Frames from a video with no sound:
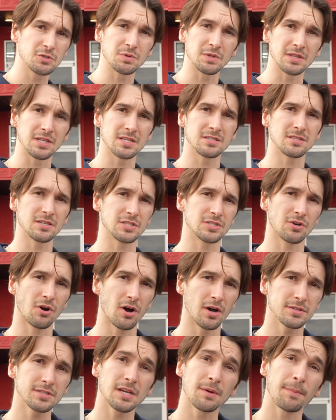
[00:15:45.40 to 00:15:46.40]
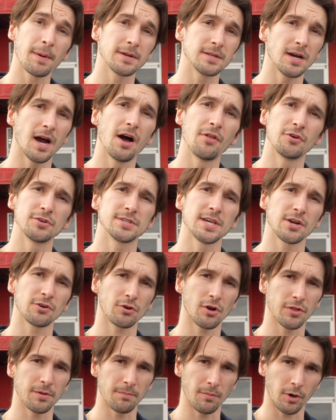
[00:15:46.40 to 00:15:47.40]
with this exhaust compared to others that are
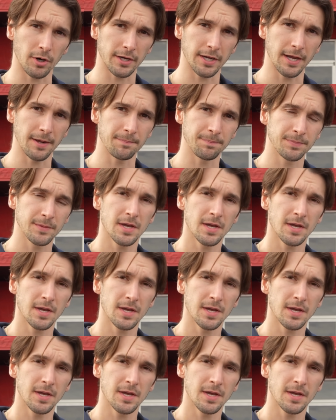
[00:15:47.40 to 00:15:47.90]
on the market.